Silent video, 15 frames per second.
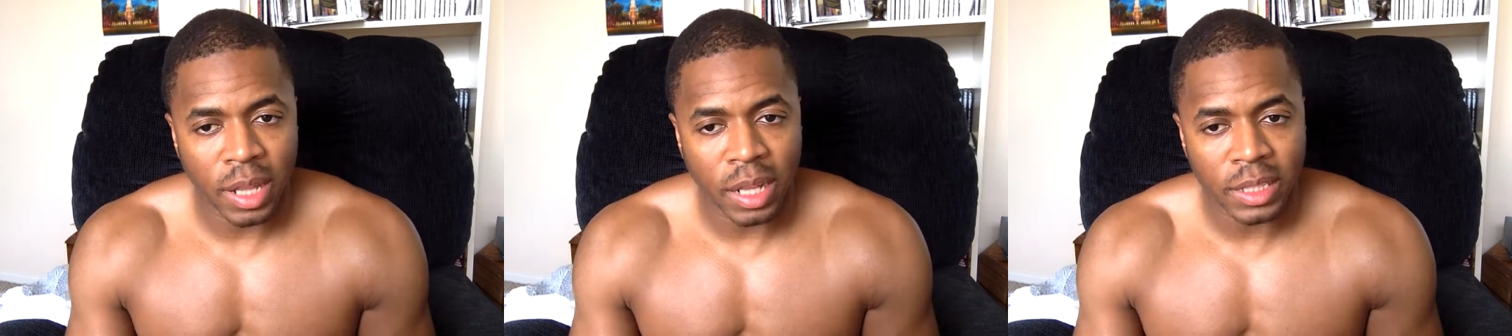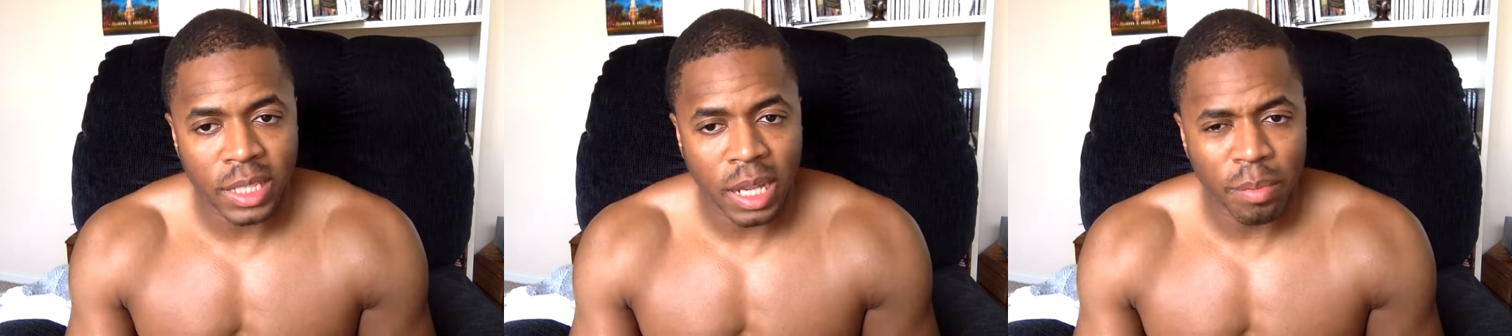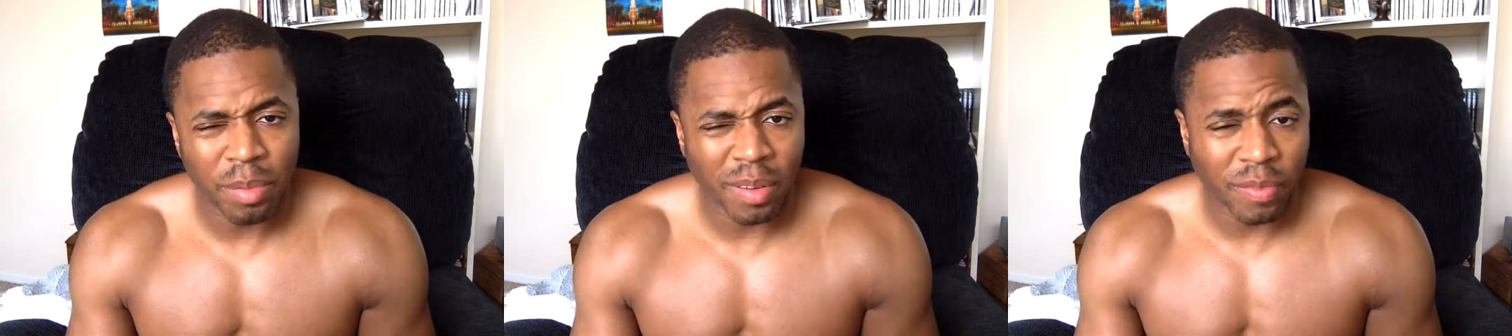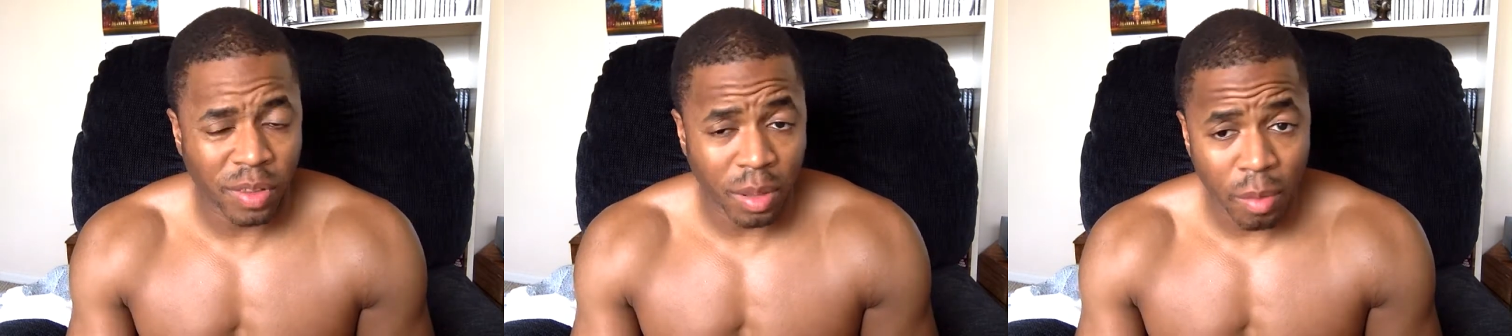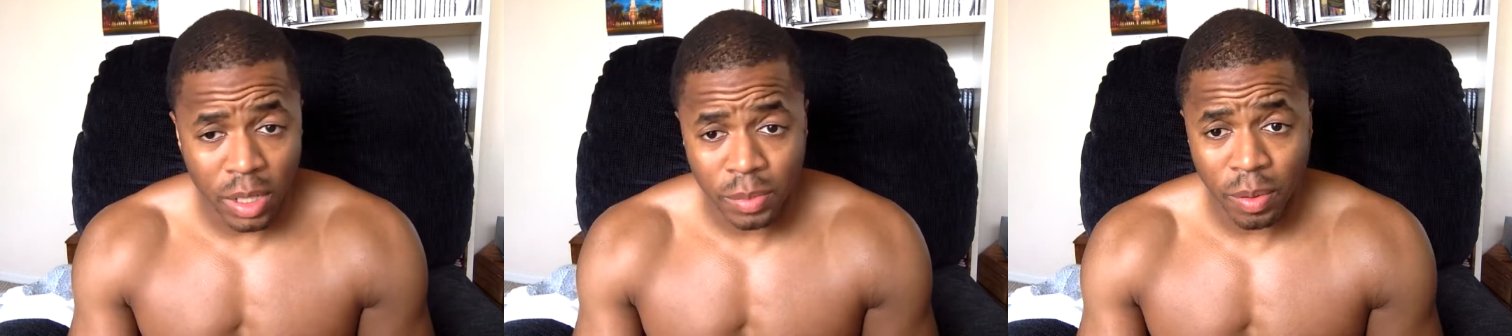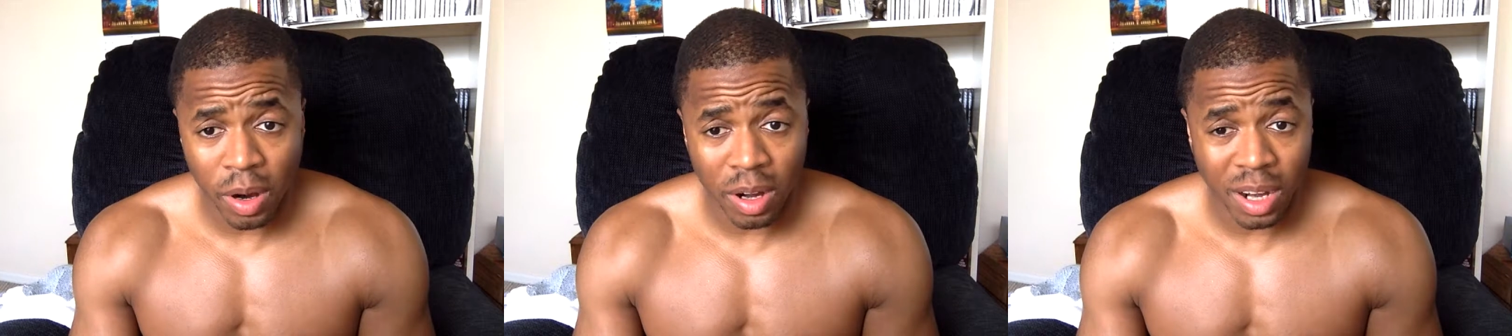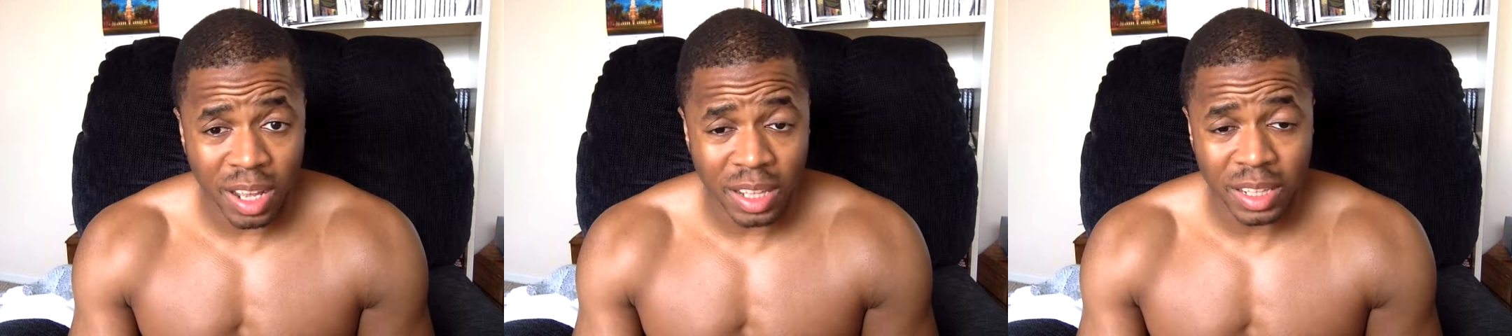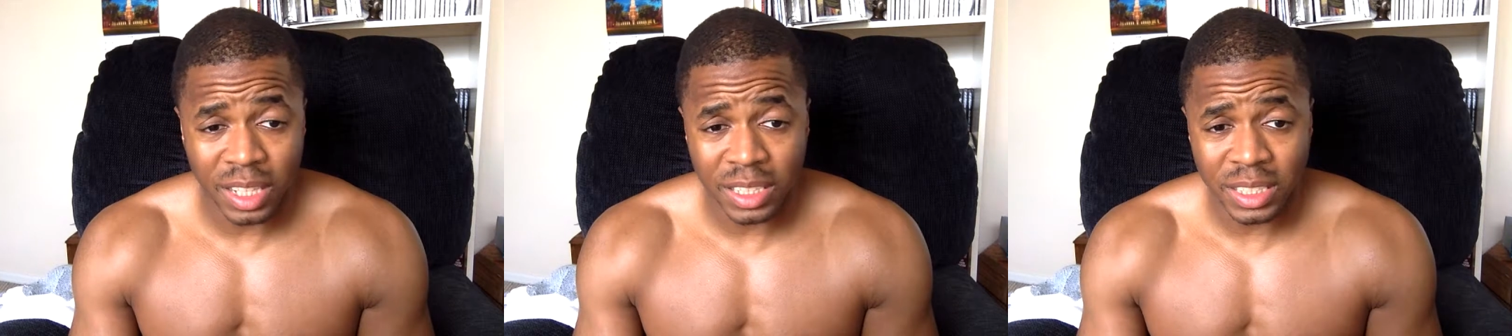the outside. But for the most part,
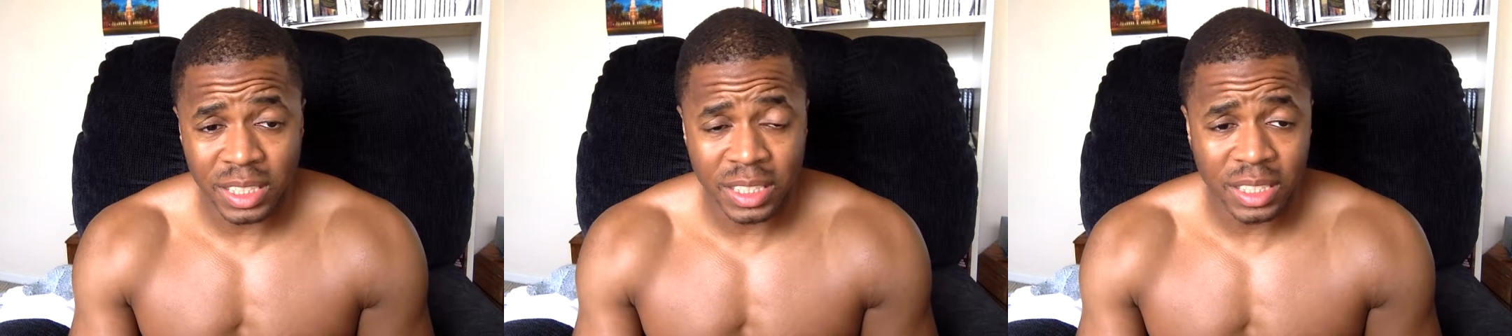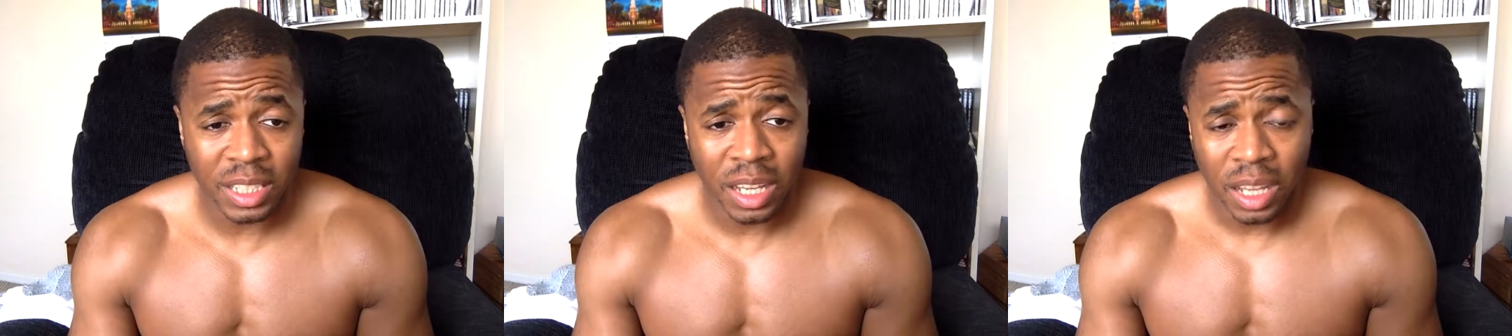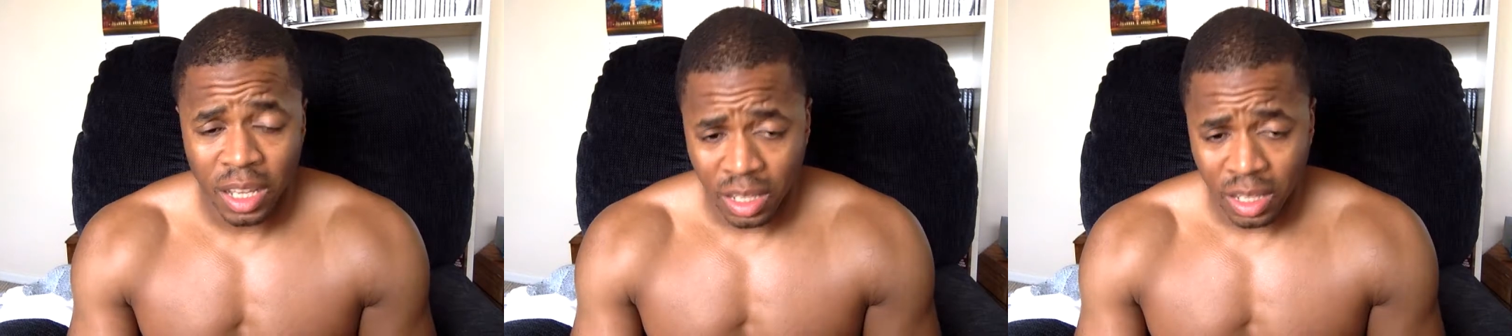this is